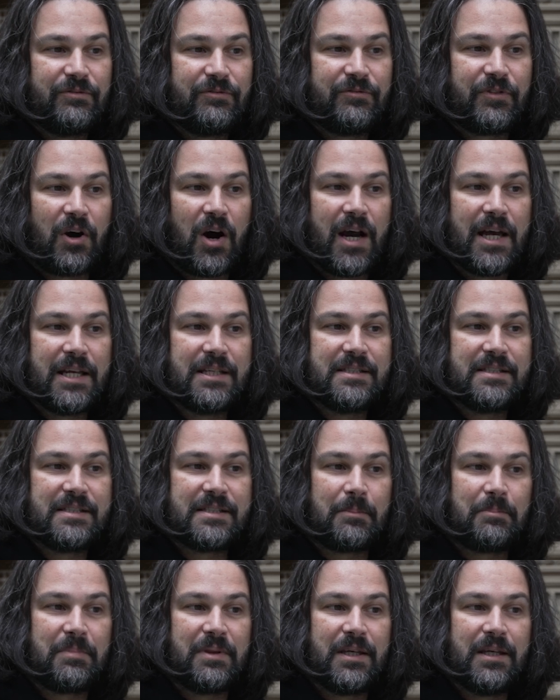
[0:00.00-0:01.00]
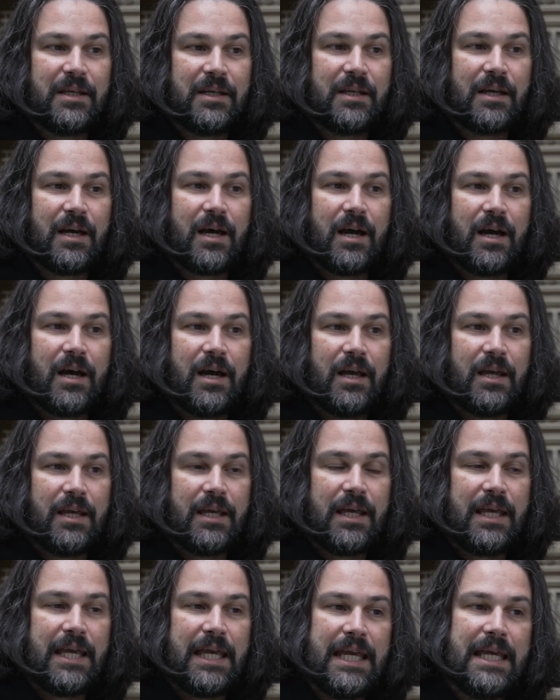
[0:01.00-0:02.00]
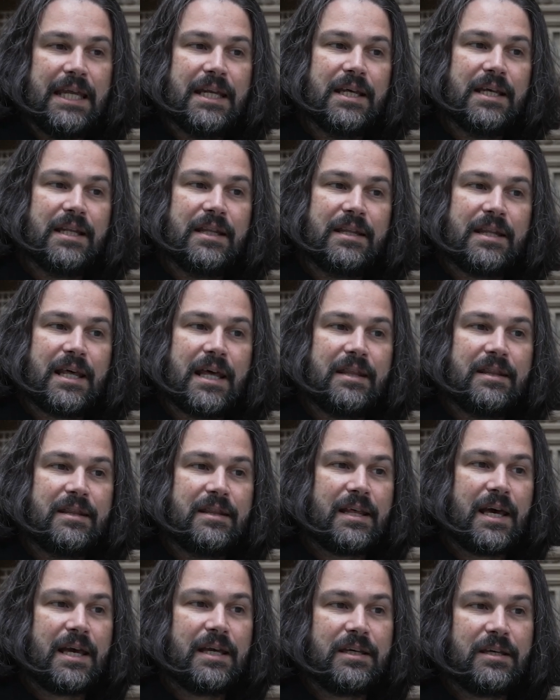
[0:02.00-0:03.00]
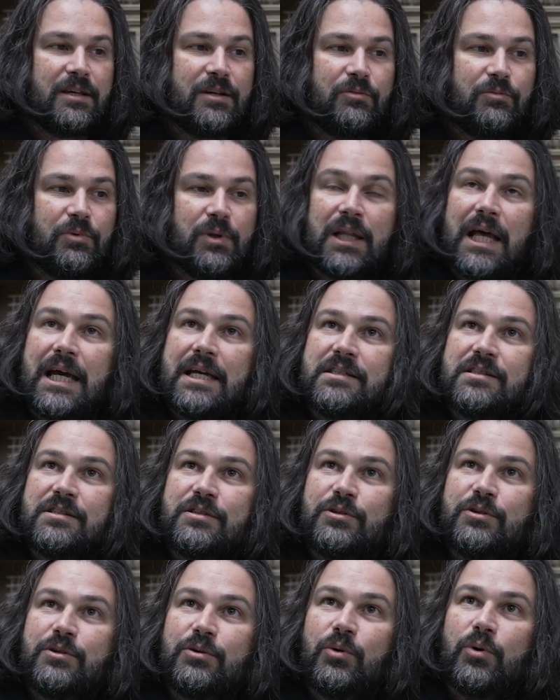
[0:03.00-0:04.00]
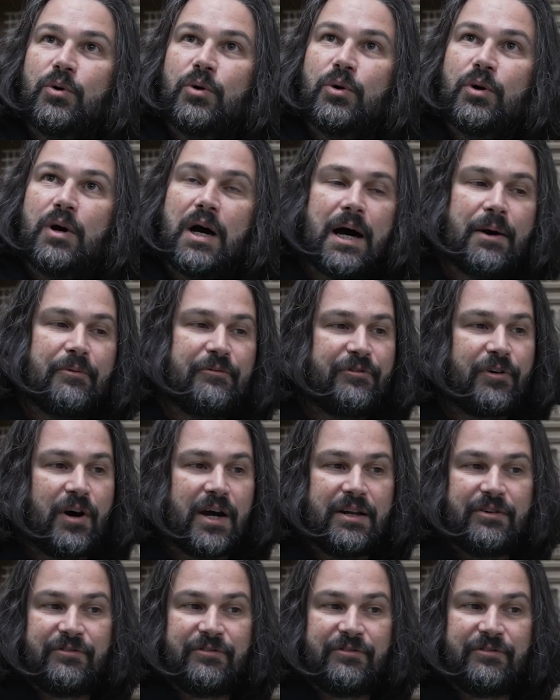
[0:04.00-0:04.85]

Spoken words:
find something in it that they can relate to, or find